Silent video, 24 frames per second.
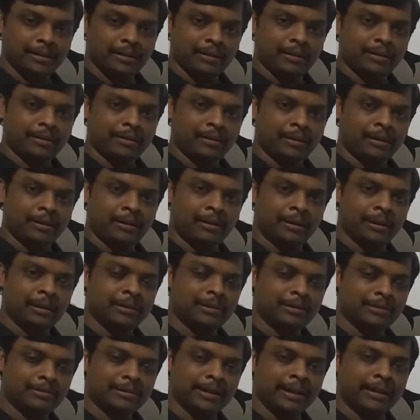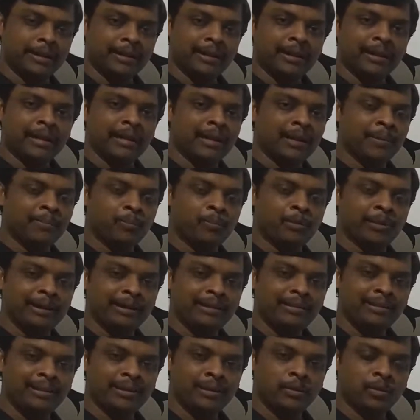in understanding any
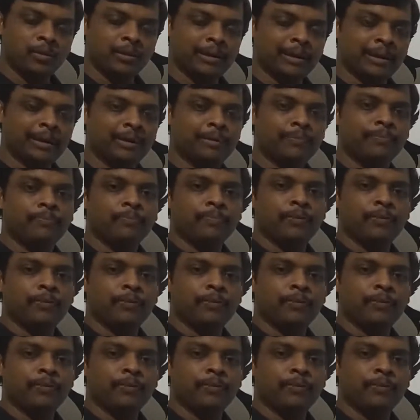point, then you can